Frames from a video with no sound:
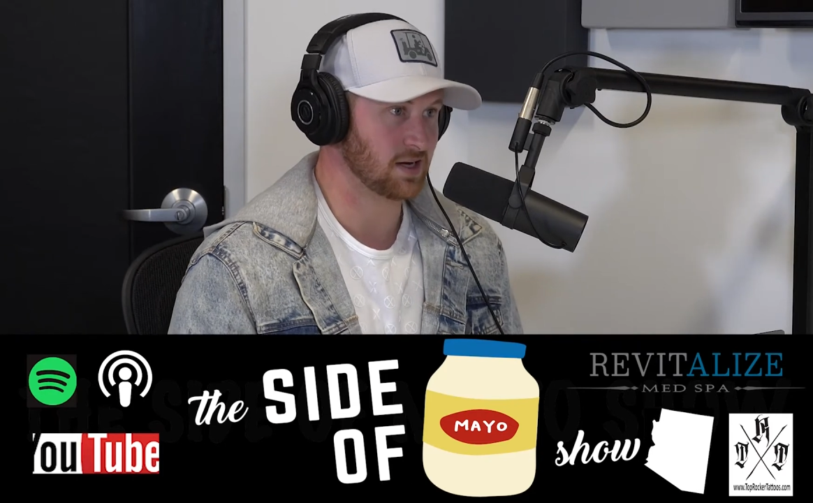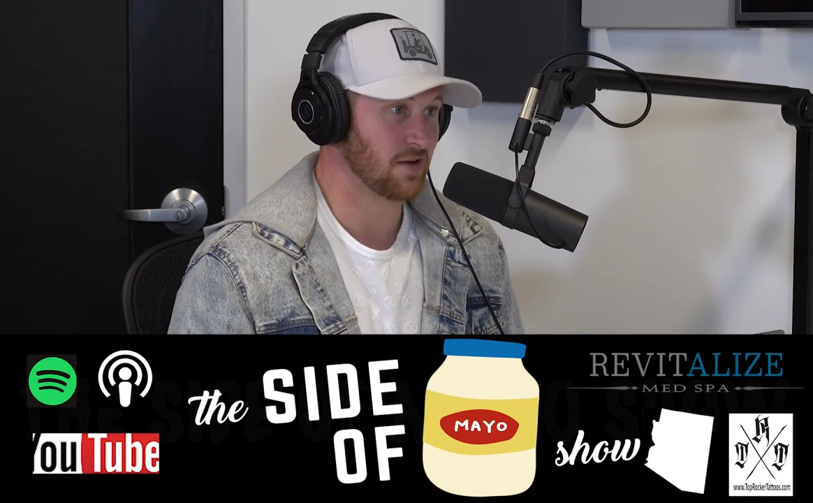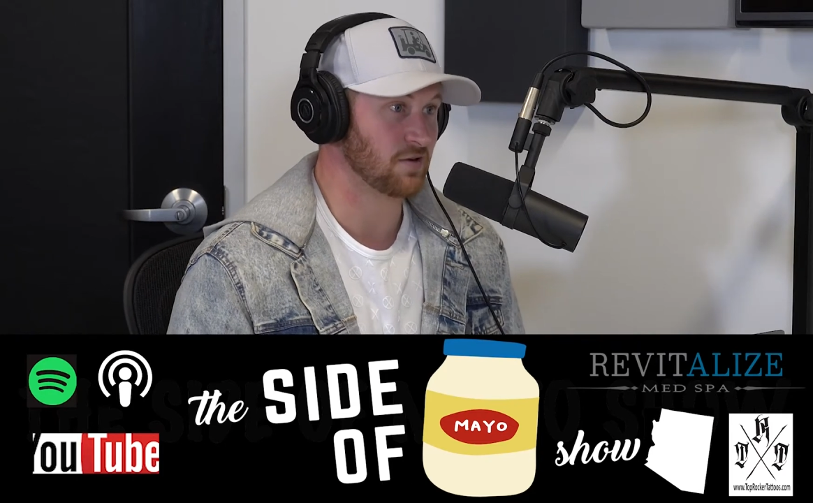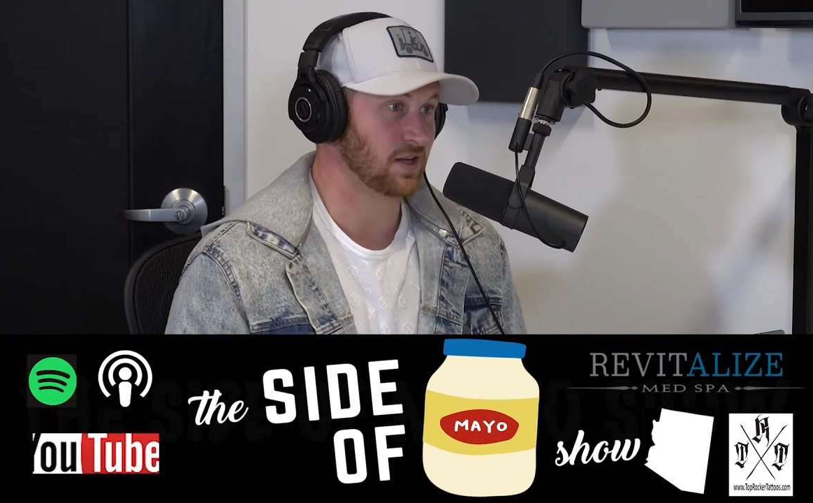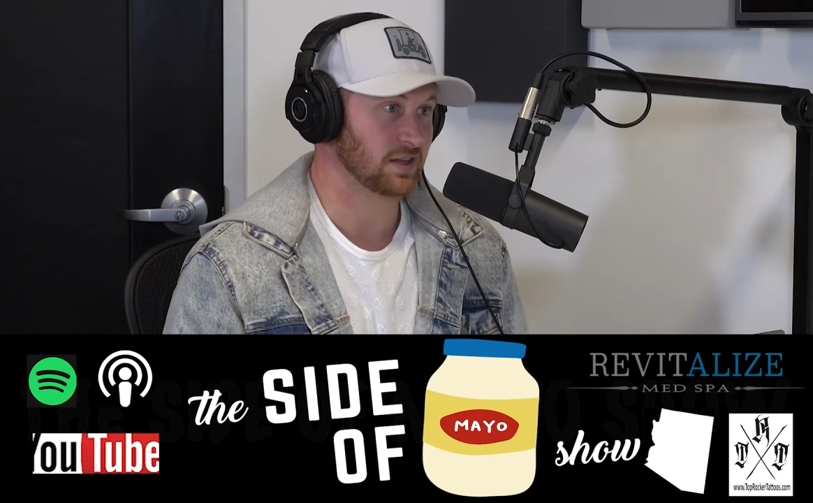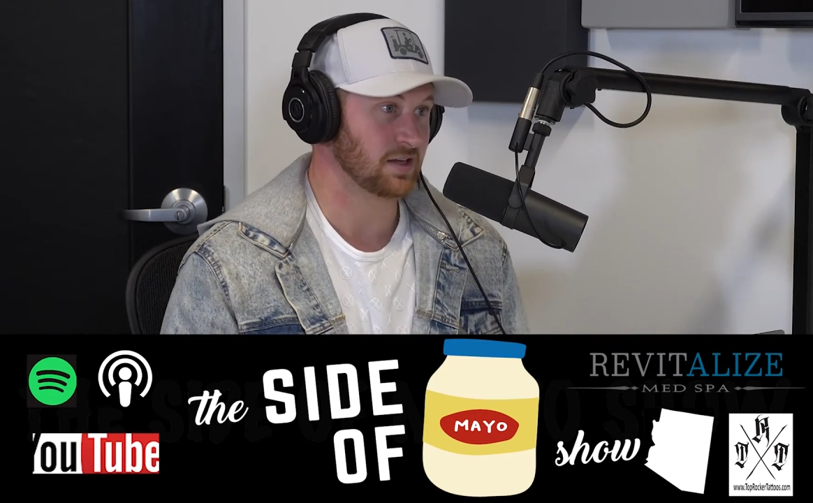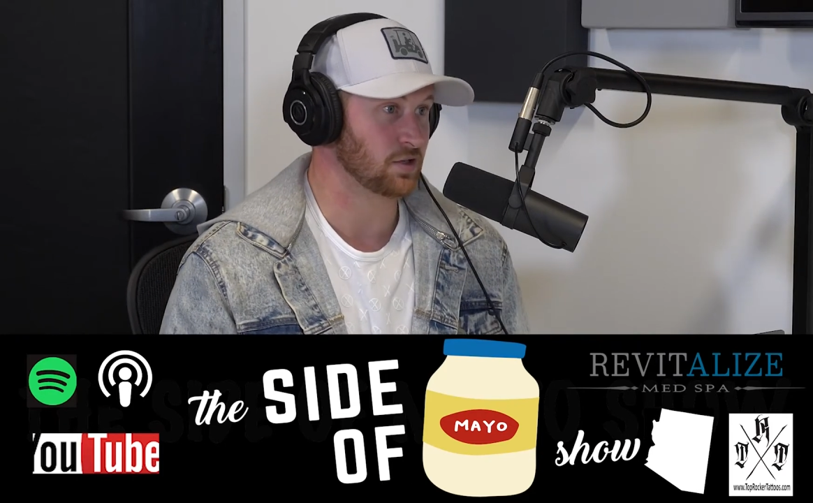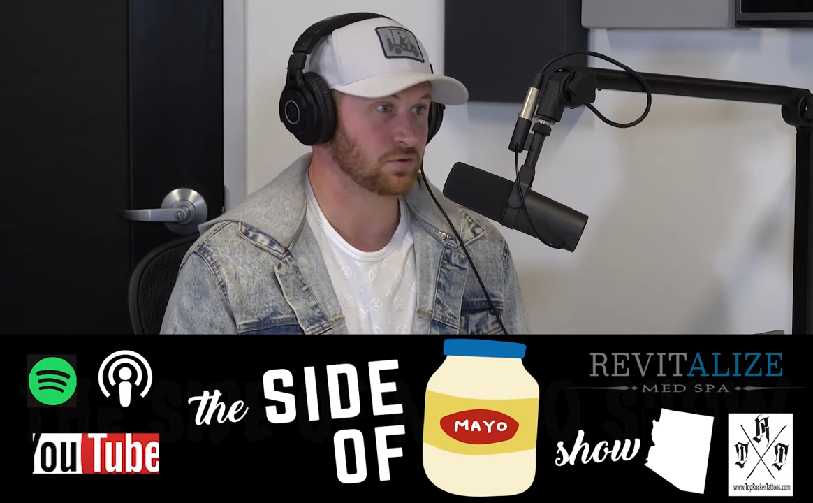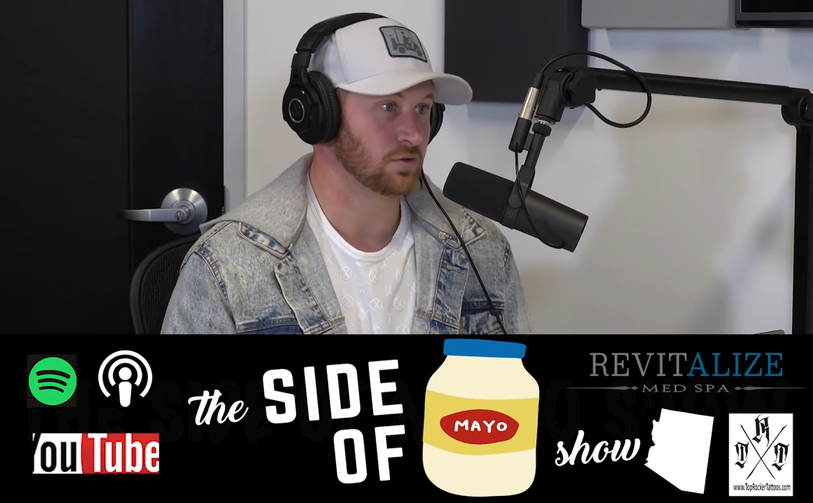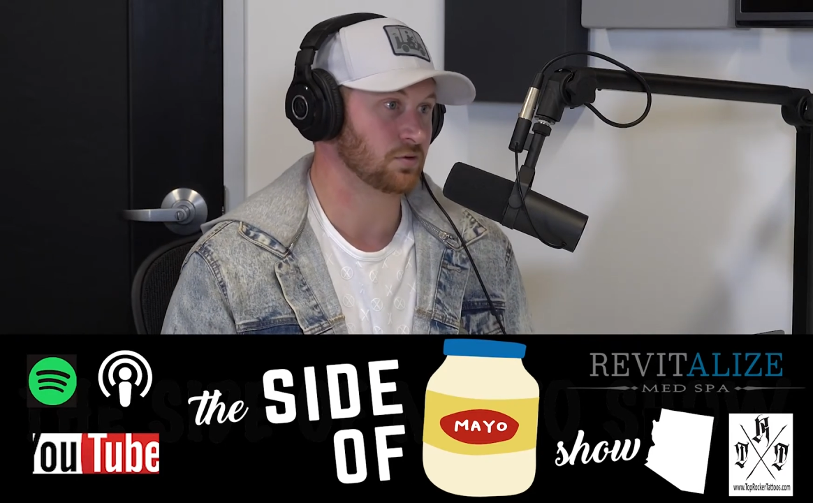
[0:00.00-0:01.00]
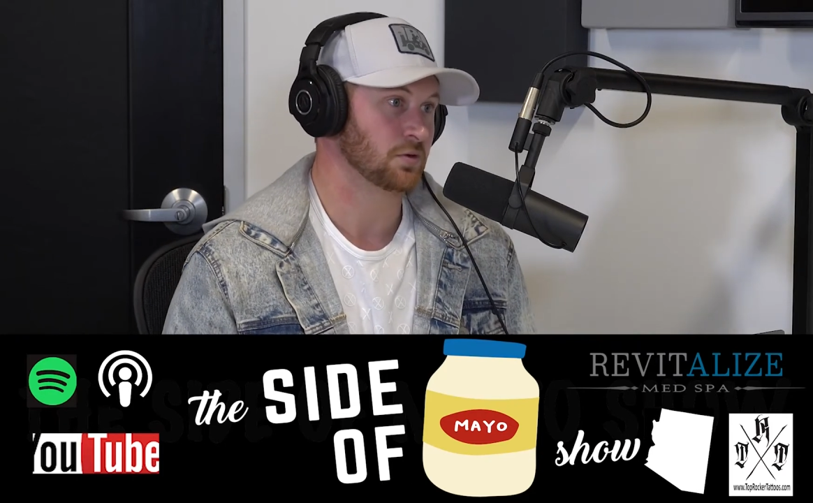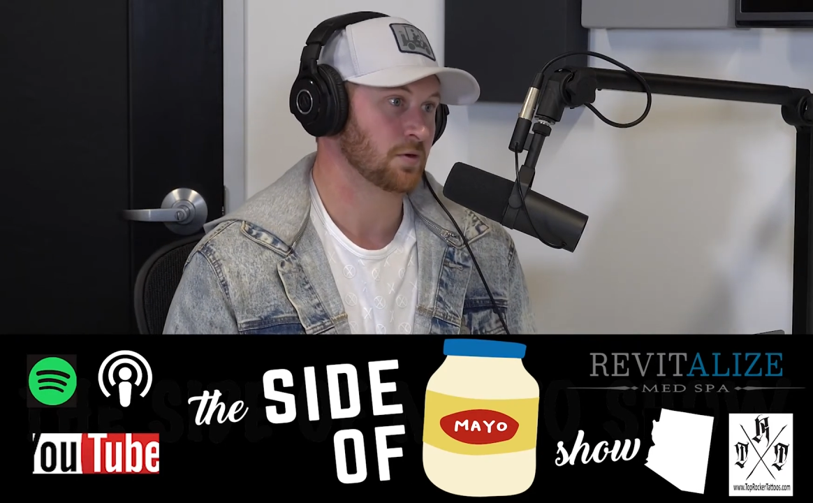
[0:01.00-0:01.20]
in everything that you do.